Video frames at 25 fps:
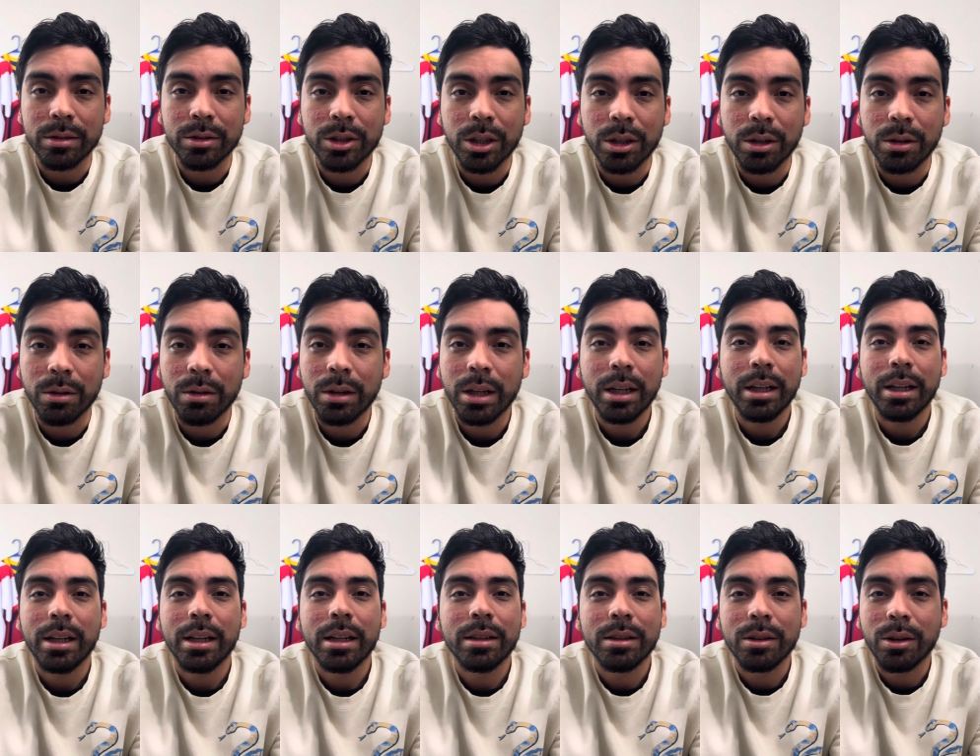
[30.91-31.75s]
So
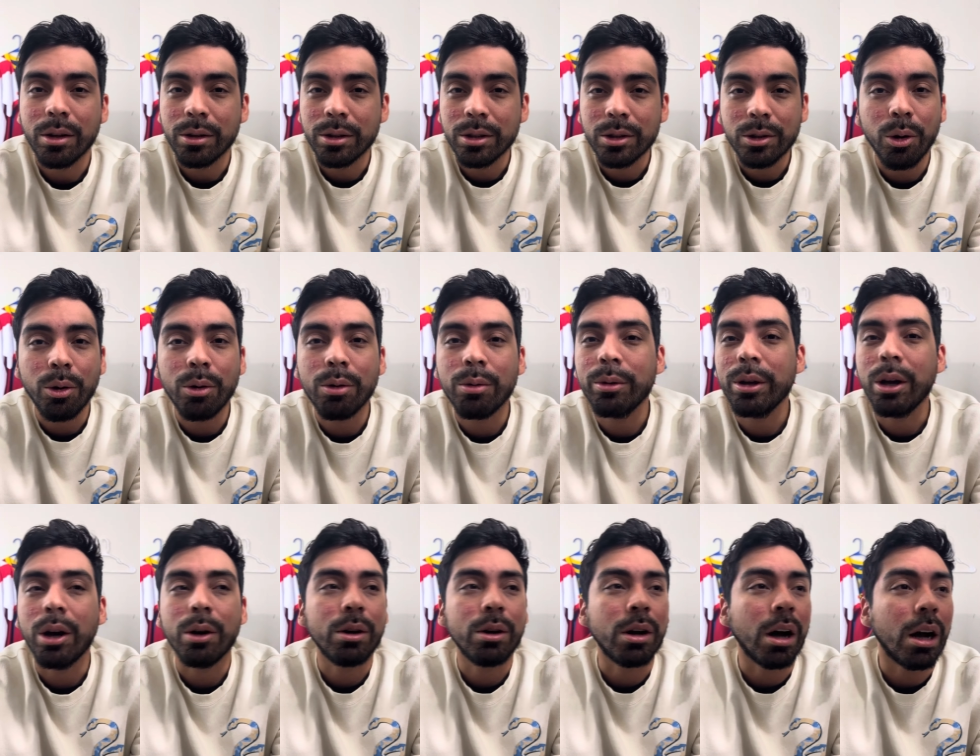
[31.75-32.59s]
this whole
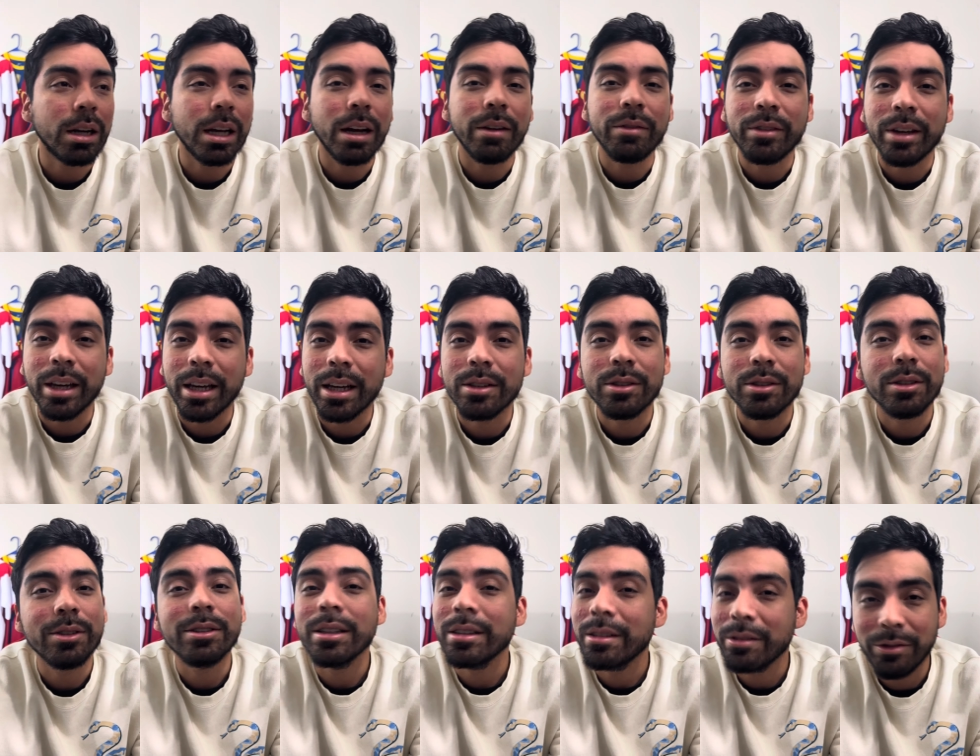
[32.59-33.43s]
wheel, CONCACAF Kings,
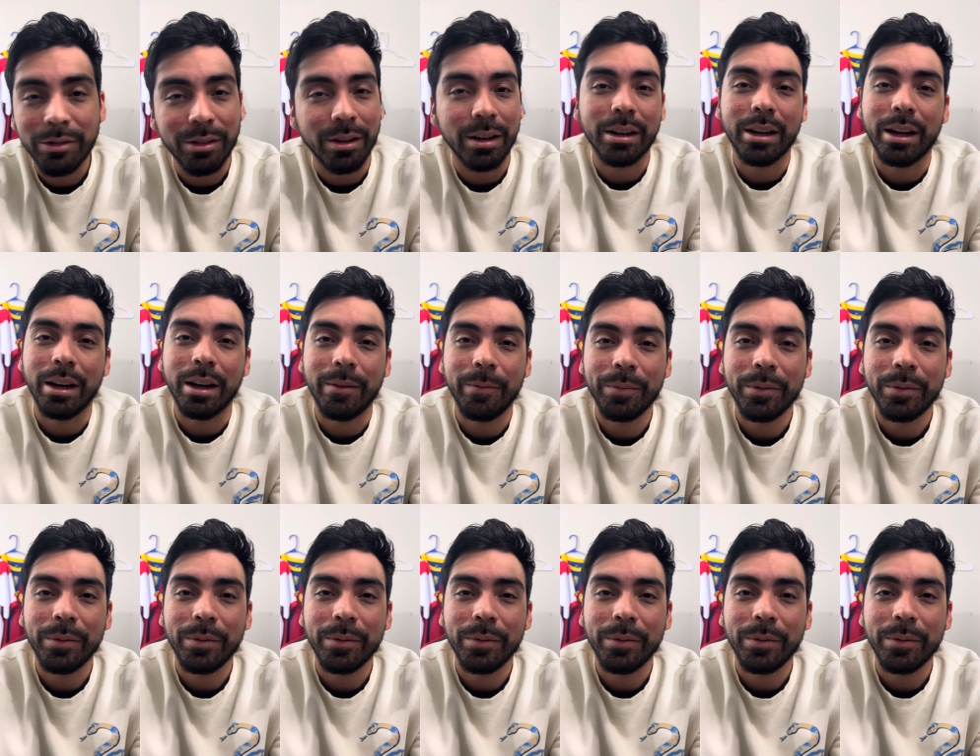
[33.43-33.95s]
just shut the fuck up.